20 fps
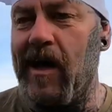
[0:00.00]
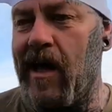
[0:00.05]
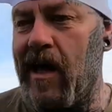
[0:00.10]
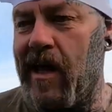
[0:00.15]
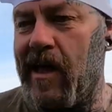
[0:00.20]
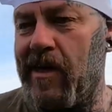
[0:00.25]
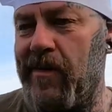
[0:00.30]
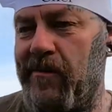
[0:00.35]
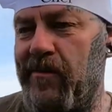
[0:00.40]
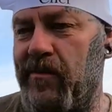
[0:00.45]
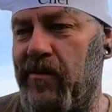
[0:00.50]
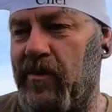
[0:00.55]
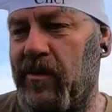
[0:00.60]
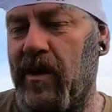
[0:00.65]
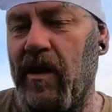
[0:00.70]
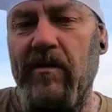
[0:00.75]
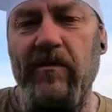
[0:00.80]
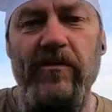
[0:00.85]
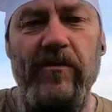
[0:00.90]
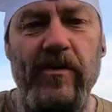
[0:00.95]
and
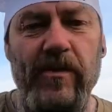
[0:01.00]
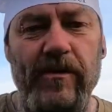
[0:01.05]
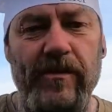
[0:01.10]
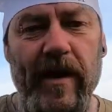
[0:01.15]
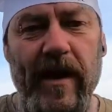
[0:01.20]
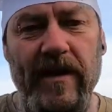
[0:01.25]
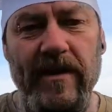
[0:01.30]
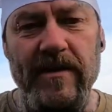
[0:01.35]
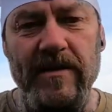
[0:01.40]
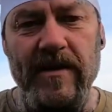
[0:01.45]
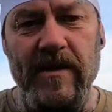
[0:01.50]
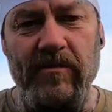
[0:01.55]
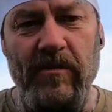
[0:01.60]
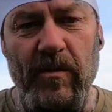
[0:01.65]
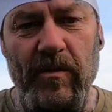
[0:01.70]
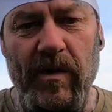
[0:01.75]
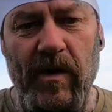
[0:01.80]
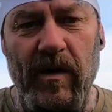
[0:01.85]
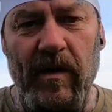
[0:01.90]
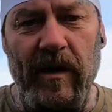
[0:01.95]
going through the bags, seeing
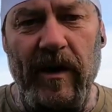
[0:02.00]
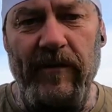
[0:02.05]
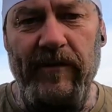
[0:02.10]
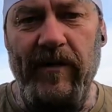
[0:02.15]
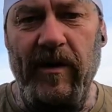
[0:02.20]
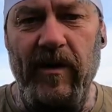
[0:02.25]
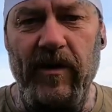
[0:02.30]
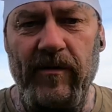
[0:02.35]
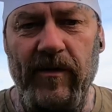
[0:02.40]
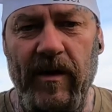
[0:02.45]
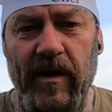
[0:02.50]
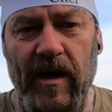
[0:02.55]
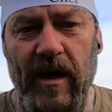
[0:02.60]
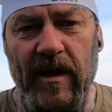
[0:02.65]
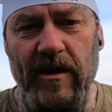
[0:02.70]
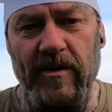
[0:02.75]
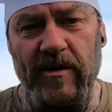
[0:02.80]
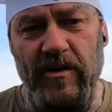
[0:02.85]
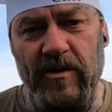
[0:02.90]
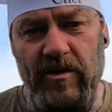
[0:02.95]
what we've got left over,
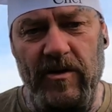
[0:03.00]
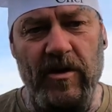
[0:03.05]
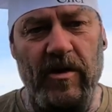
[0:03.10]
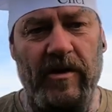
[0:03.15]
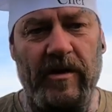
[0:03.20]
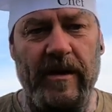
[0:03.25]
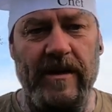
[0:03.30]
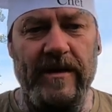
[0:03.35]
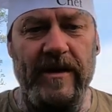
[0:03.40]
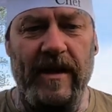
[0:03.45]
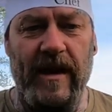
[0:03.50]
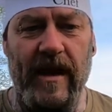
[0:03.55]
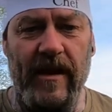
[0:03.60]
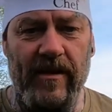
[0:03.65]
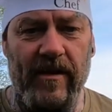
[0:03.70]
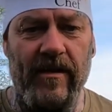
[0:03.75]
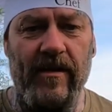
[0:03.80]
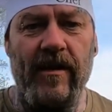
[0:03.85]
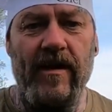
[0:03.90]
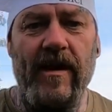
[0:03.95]
and just chucking it
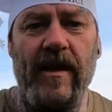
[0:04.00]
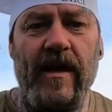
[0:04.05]
together.